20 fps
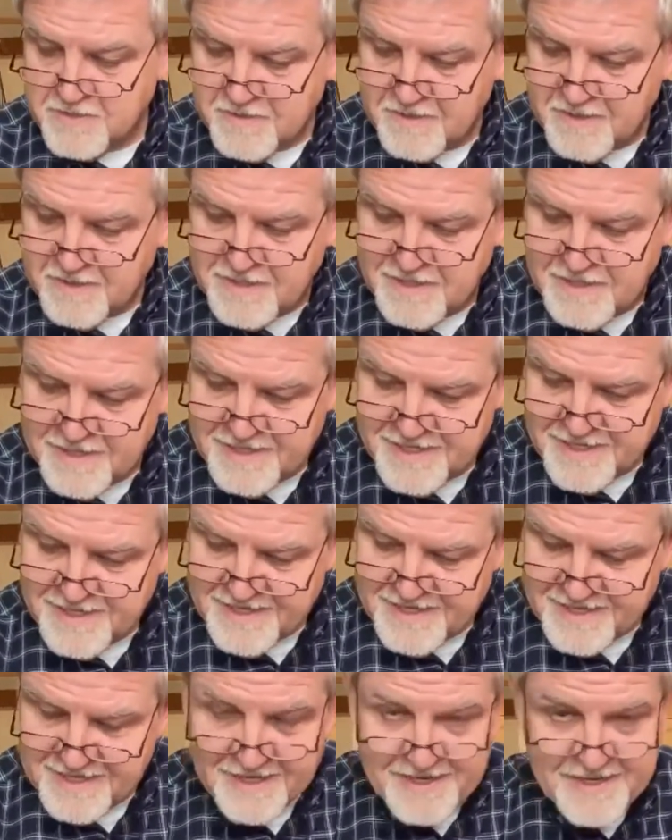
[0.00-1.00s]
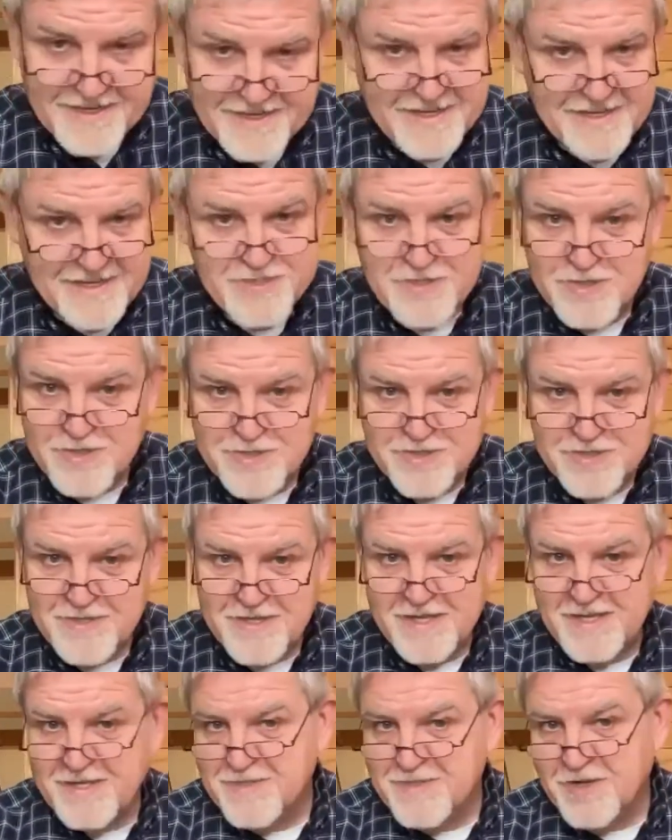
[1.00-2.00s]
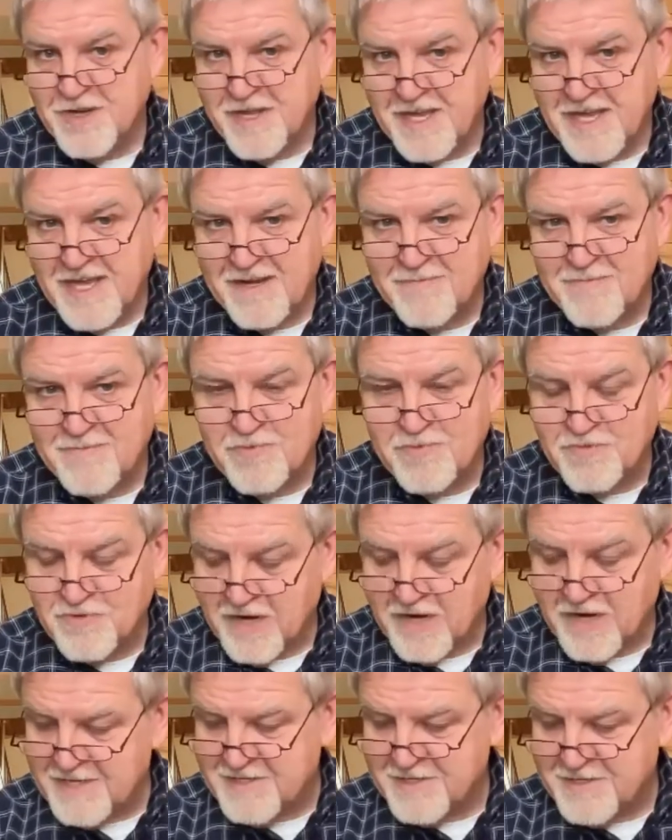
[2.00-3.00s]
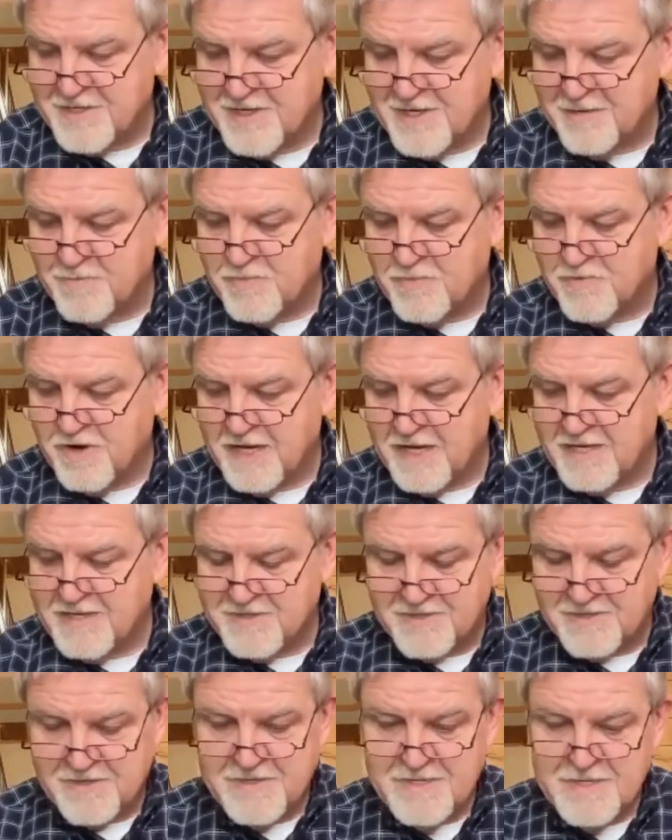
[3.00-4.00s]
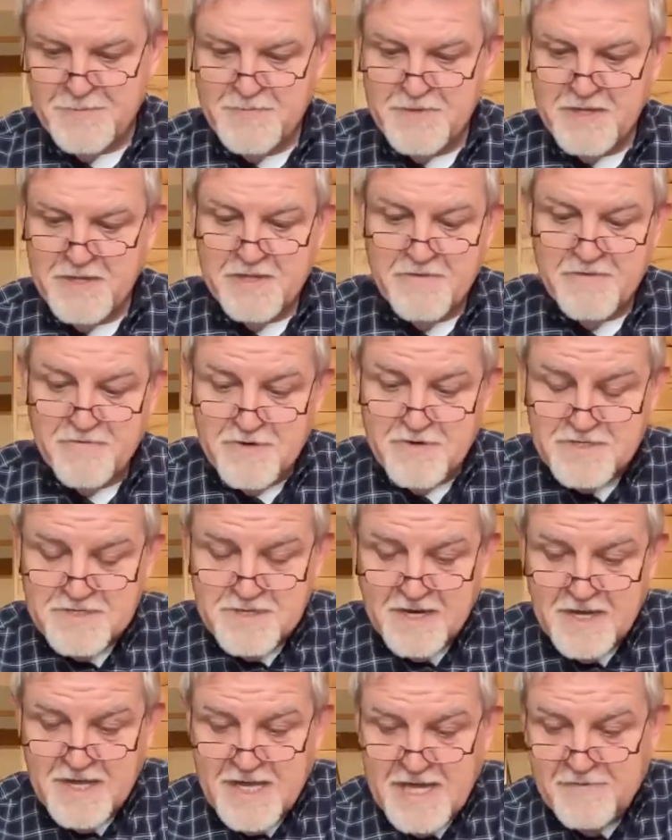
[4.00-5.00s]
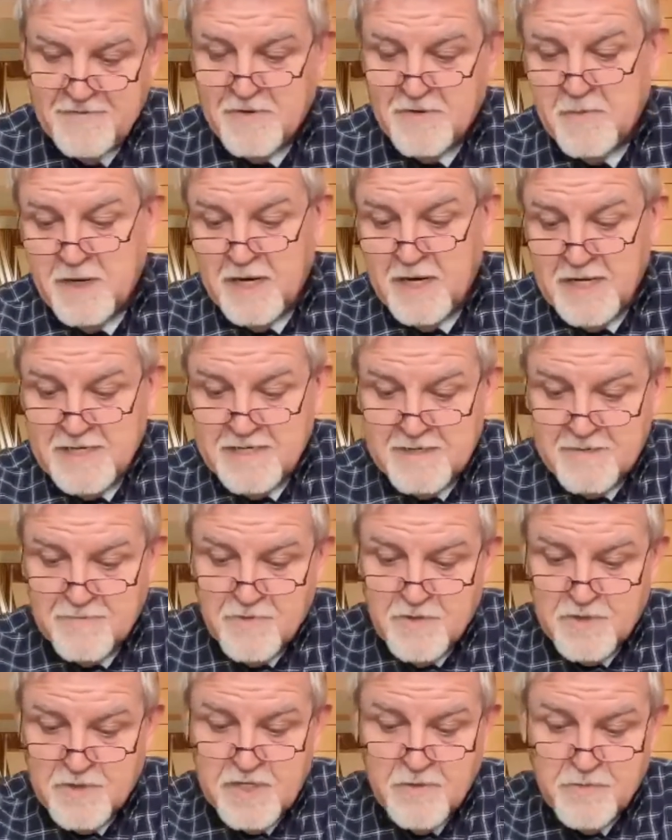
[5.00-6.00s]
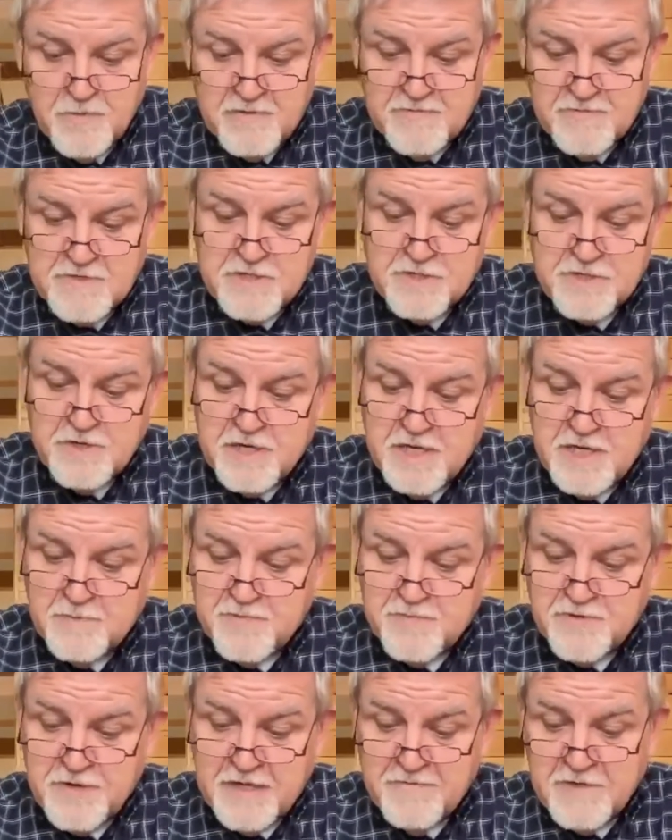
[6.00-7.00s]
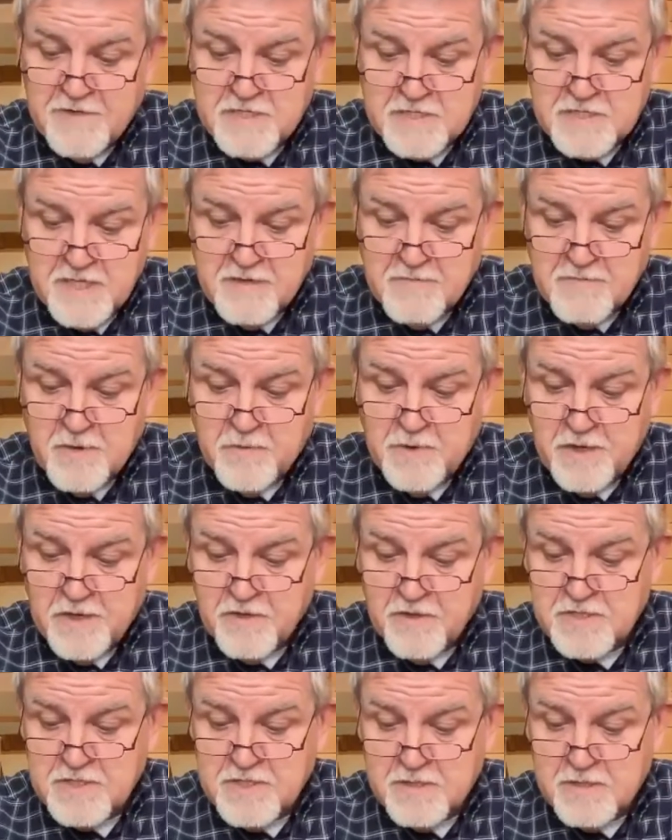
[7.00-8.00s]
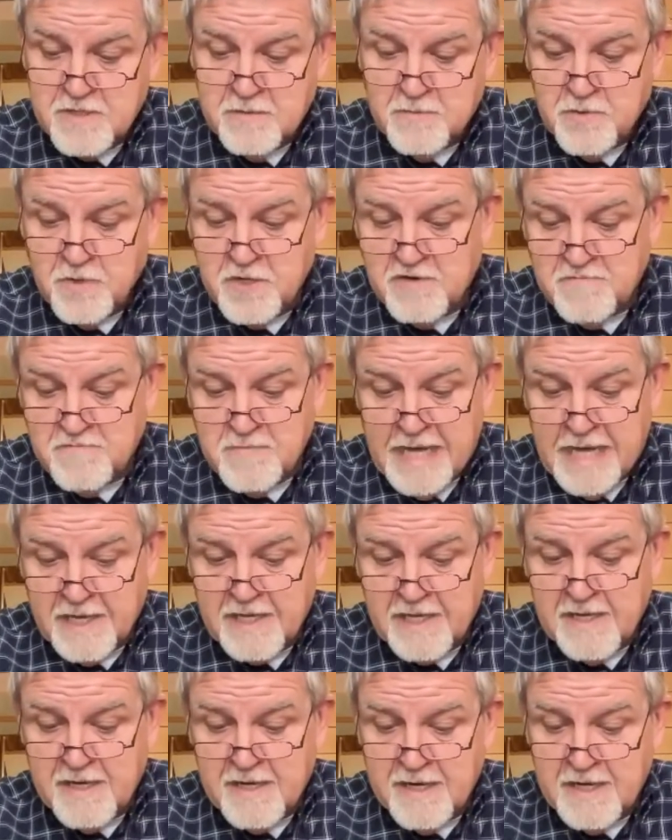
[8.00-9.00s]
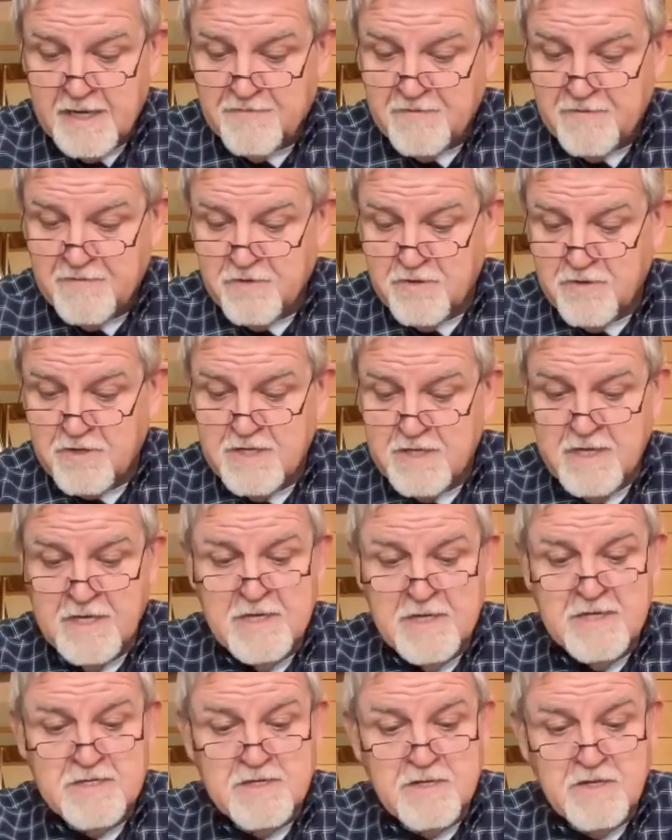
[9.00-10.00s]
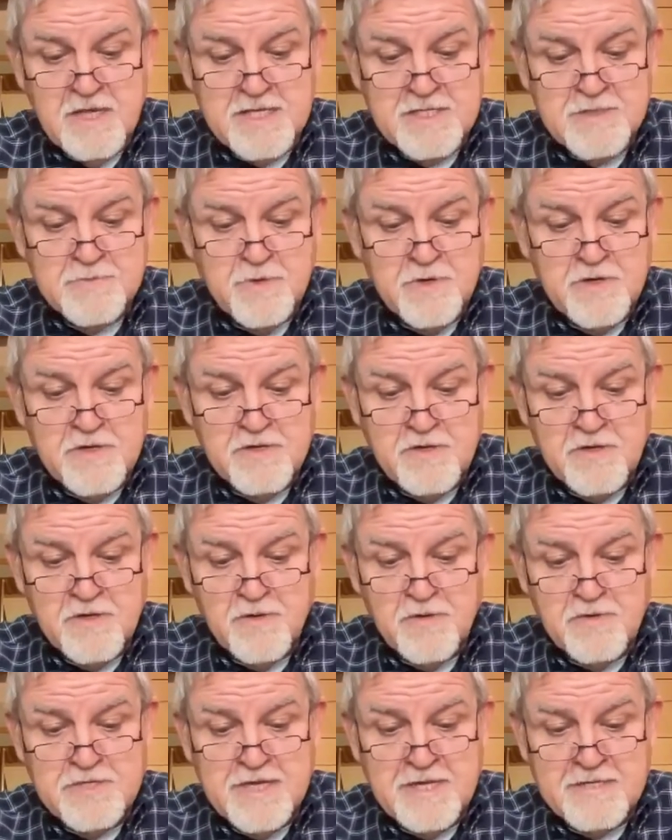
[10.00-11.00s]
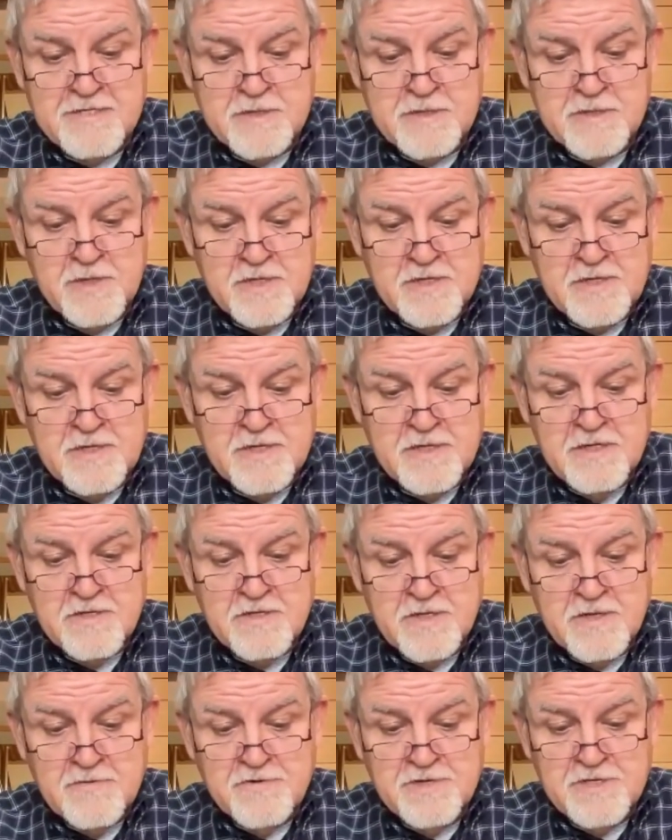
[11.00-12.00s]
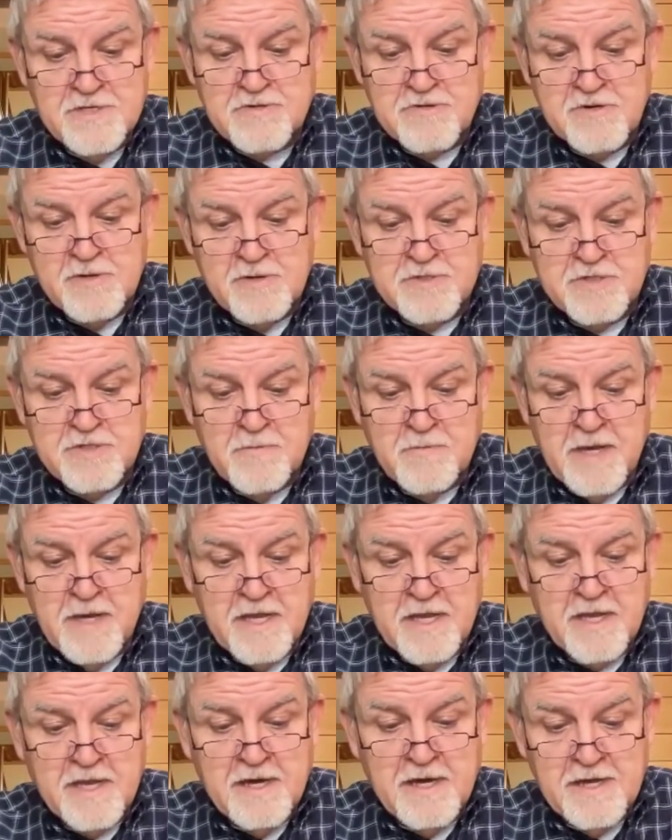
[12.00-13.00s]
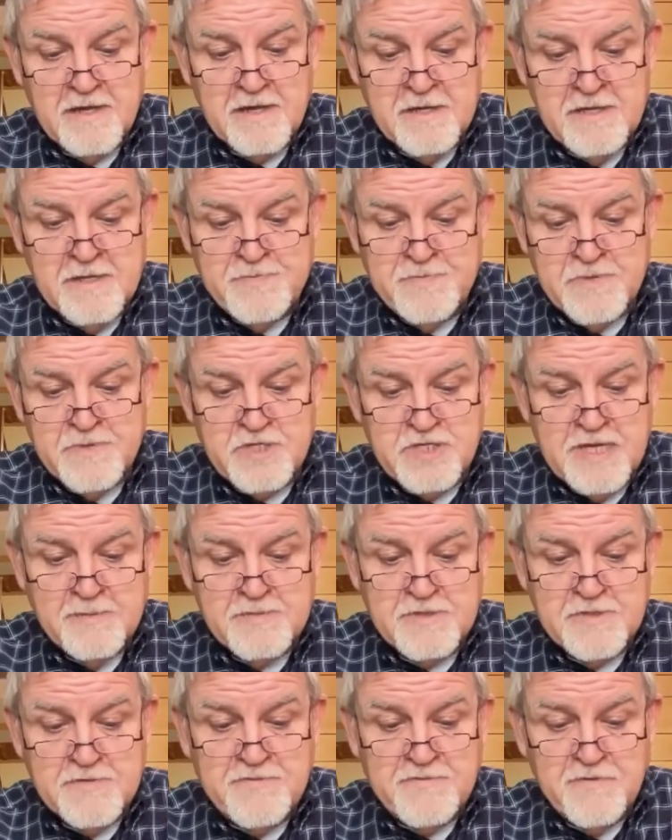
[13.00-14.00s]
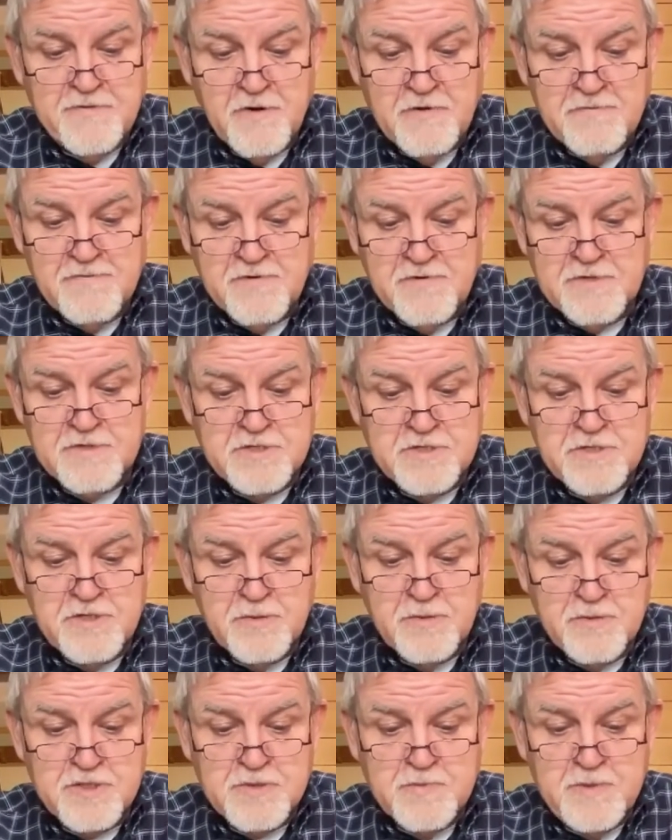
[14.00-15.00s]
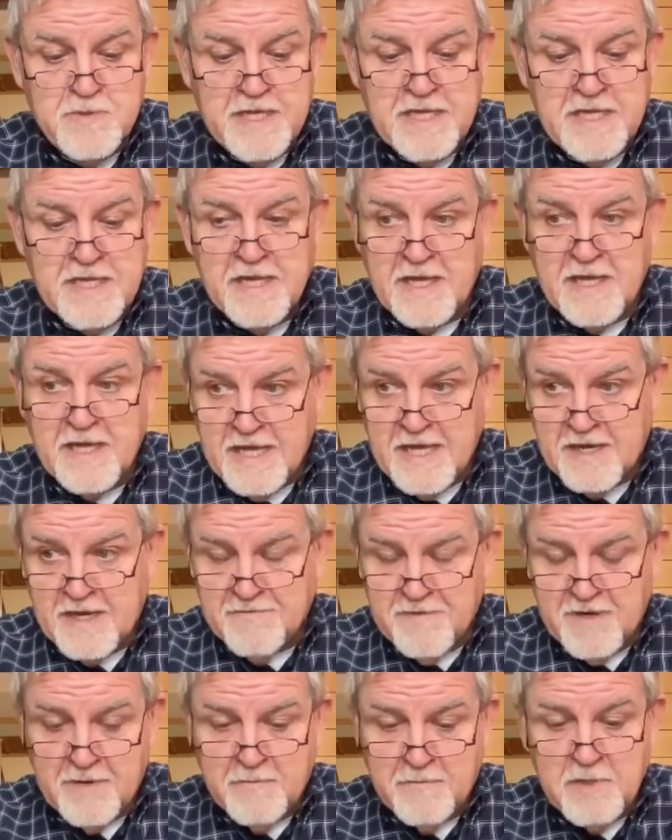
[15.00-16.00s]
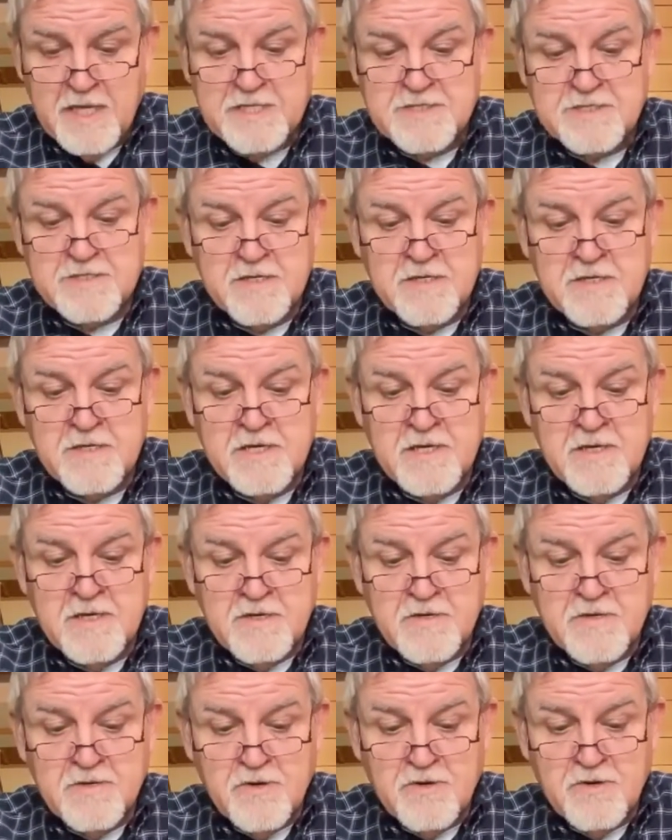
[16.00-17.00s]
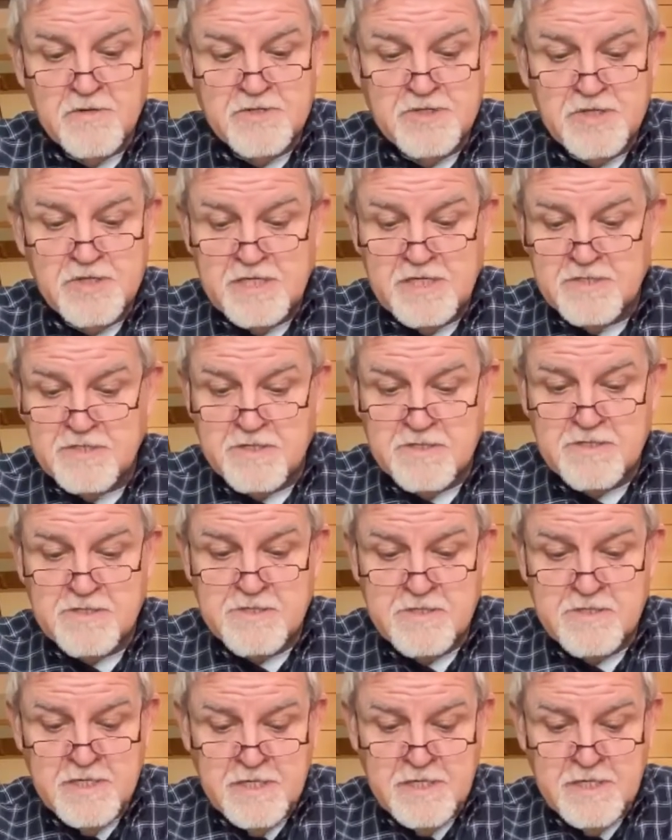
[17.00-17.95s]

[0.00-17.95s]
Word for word: uh, he's just, he's going to get brighter and brighter. And the verse that I have in mind, and one that we've studied previously when we looked at the book of Malachi, if you look, the last book of the Old Testament, lovely scripture, Malachi chapter 4, verse 2, speaking again of our blessed Lord Jesus.